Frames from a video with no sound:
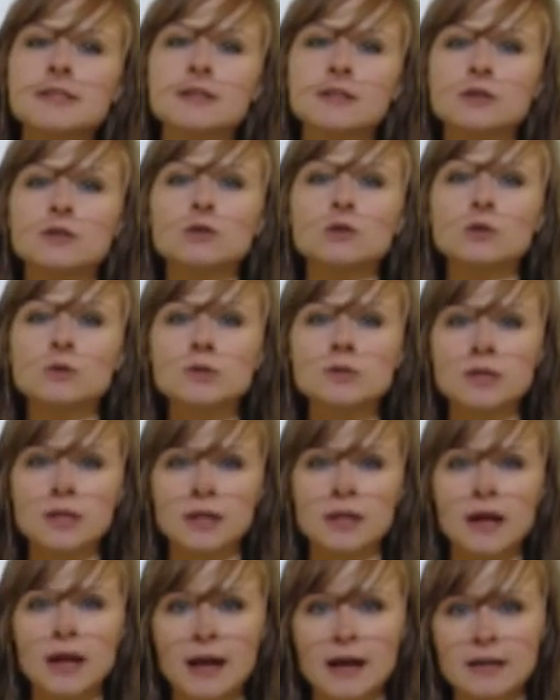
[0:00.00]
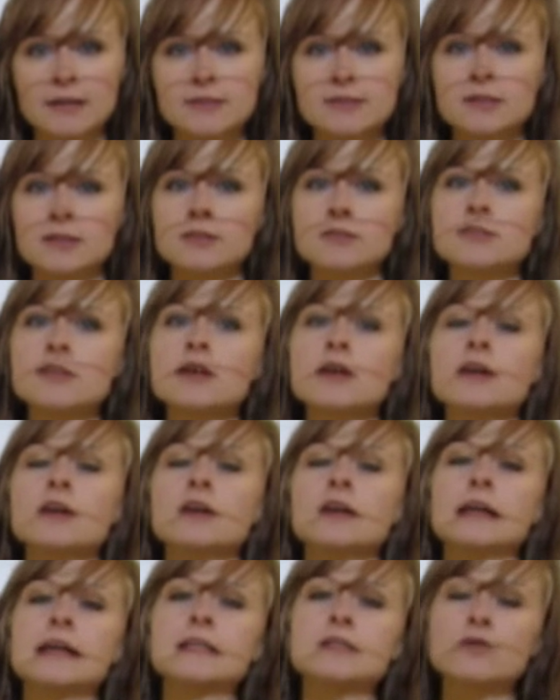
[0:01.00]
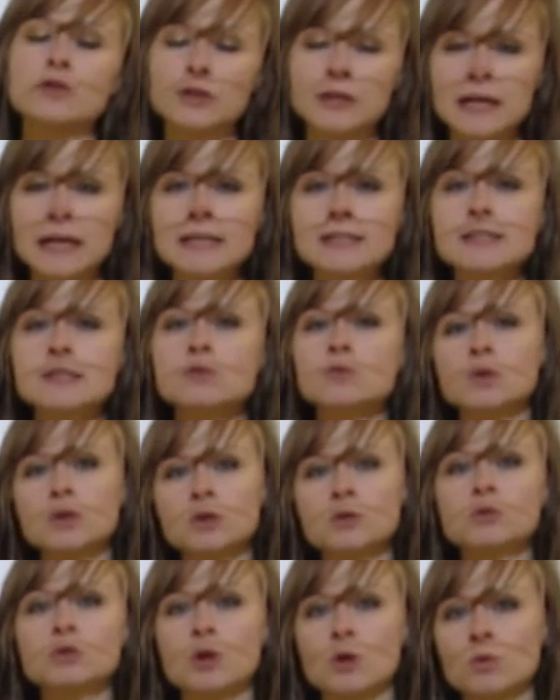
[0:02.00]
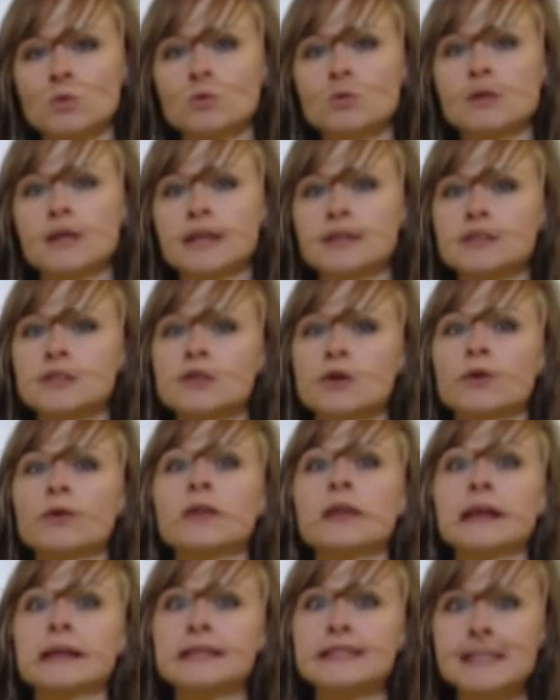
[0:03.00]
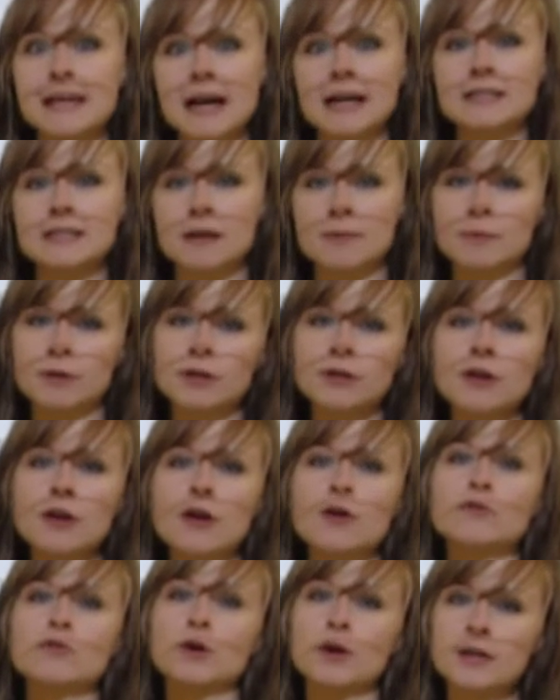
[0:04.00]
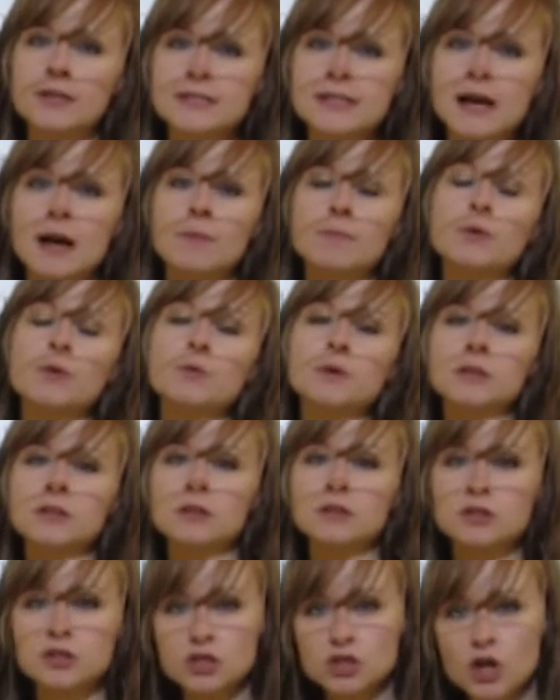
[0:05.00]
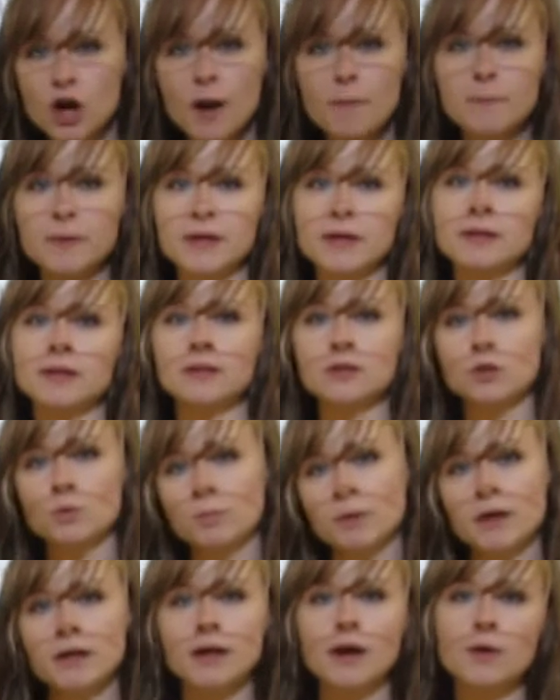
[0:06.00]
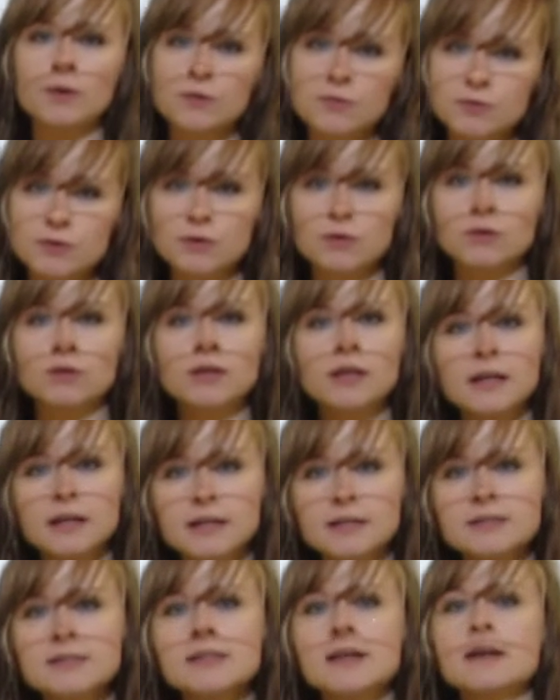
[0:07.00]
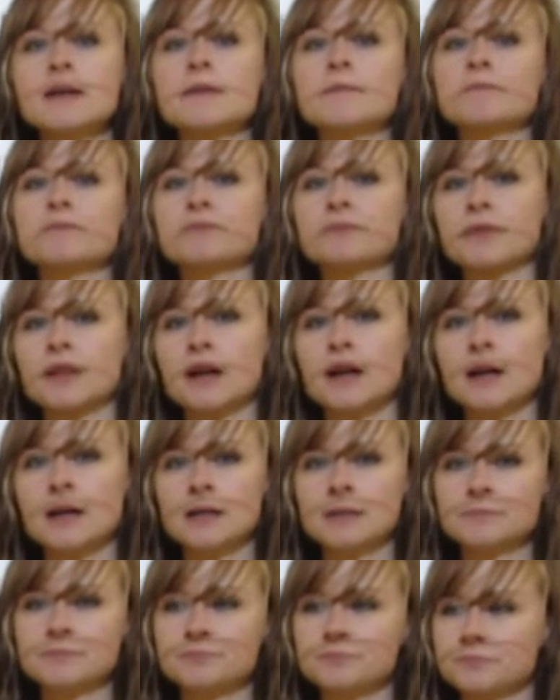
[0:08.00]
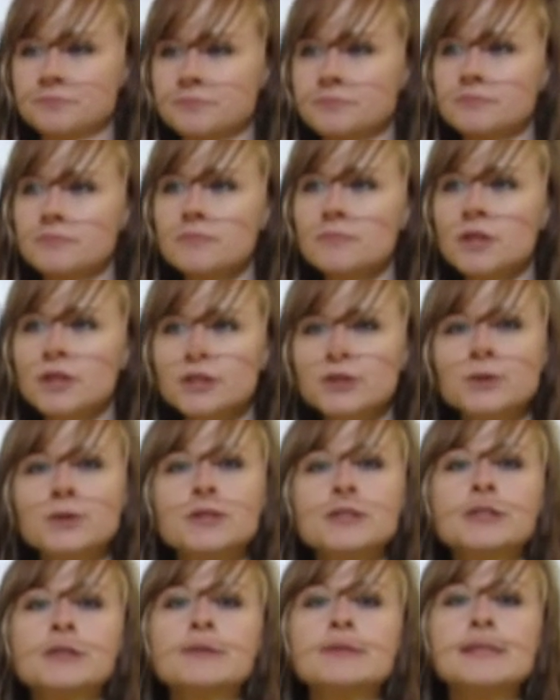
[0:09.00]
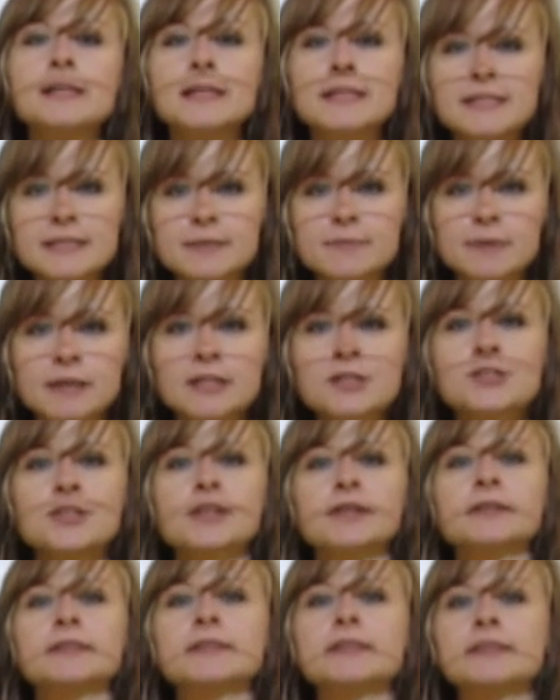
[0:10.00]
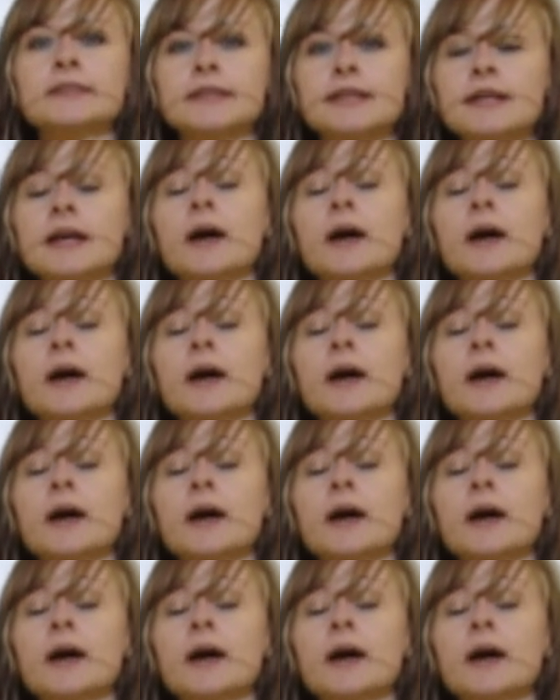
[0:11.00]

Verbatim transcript: that are close to the answers. It's for cases when you don't need to know the exact number. For example, when you're shopping and you pick out a few things, um, you can use estimation to see